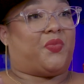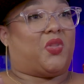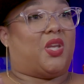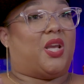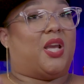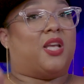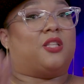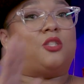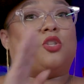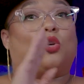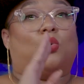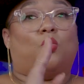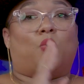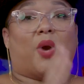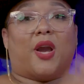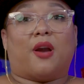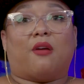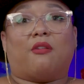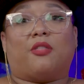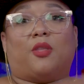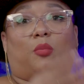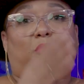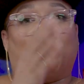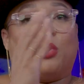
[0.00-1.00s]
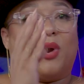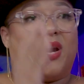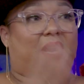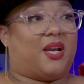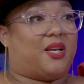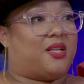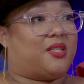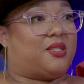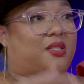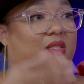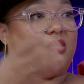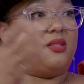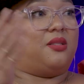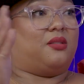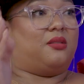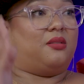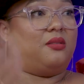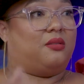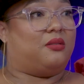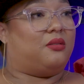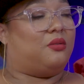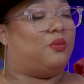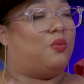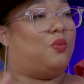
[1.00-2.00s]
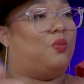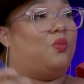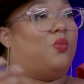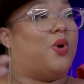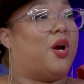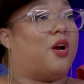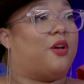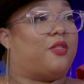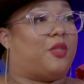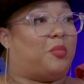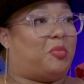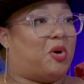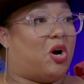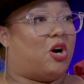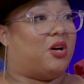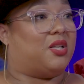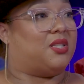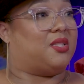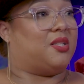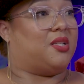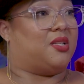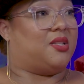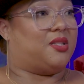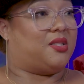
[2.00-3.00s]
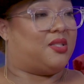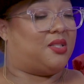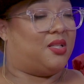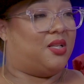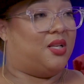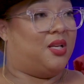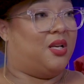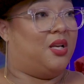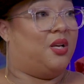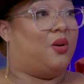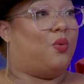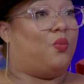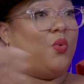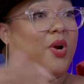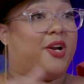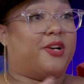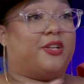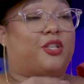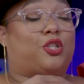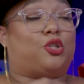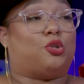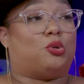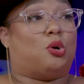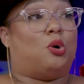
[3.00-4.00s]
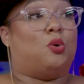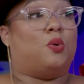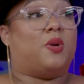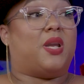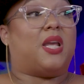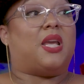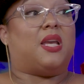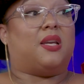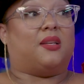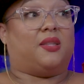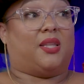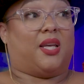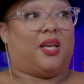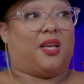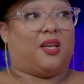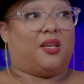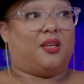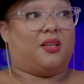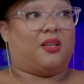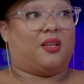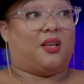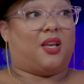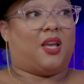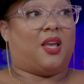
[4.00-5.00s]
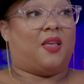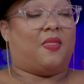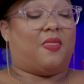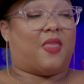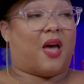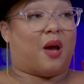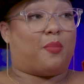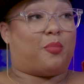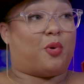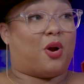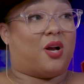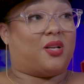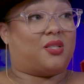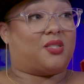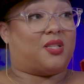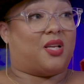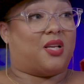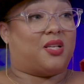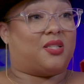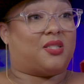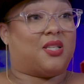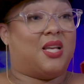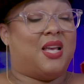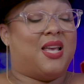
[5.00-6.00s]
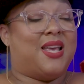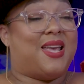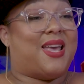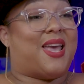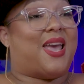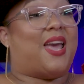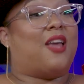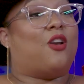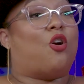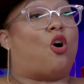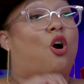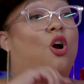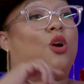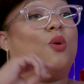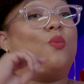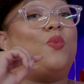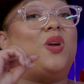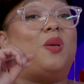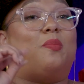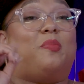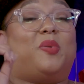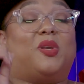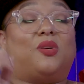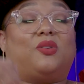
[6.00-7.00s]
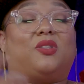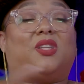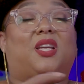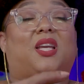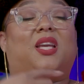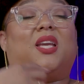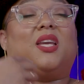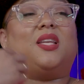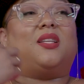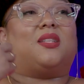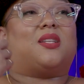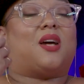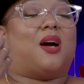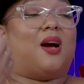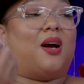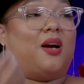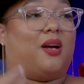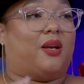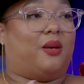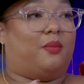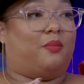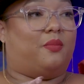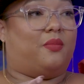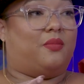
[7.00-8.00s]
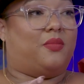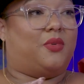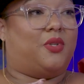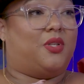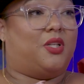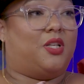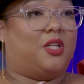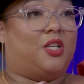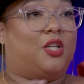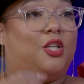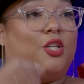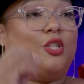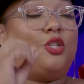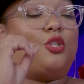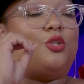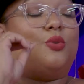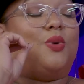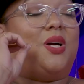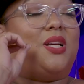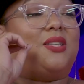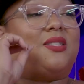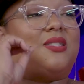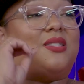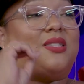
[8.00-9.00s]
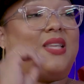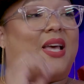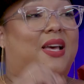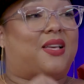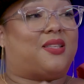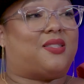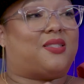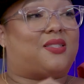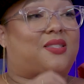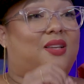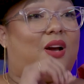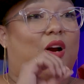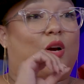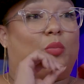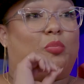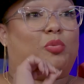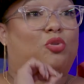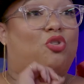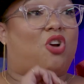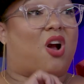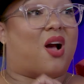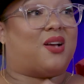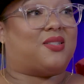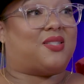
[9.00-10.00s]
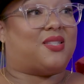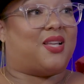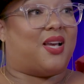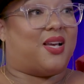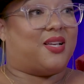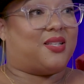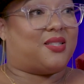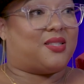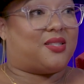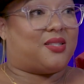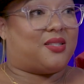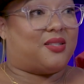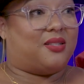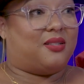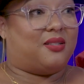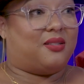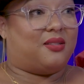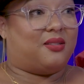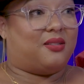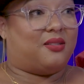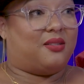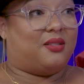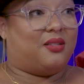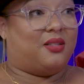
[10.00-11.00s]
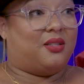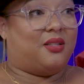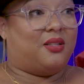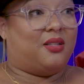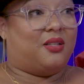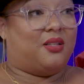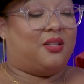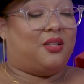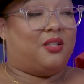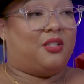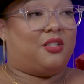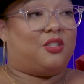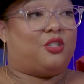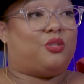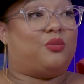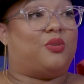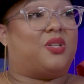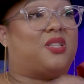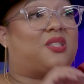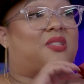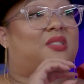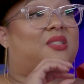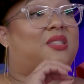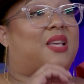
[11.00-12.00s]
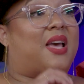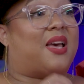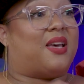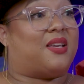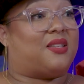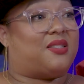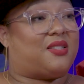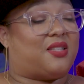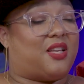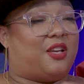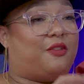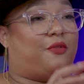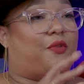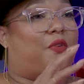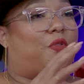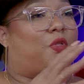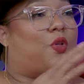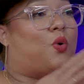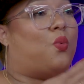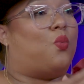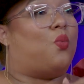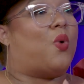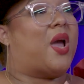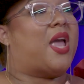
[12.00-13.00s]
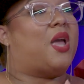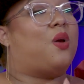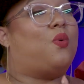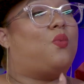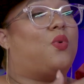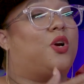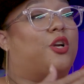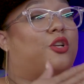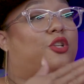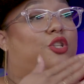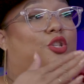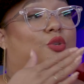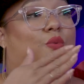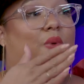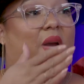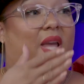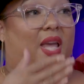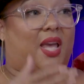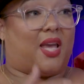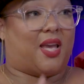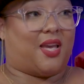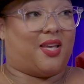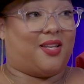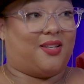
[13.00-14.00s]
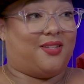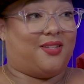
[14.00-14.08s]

And so where are the breaks? Where are the pauses? Where is your own healing in that process? And are we building in time to assess our process? To assess if the way we're doing it